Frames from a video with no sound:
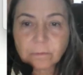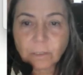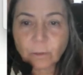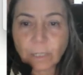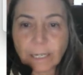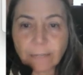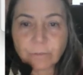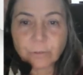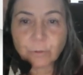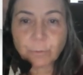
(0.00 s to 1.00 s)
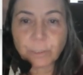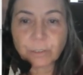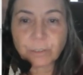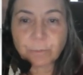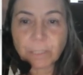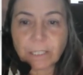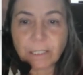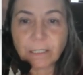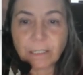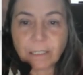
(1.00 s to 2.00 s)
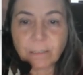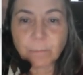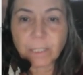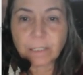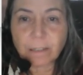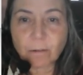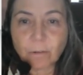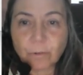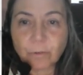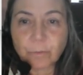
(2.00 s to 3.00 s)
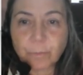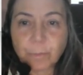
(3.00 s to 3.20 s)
oh, I have so much in my download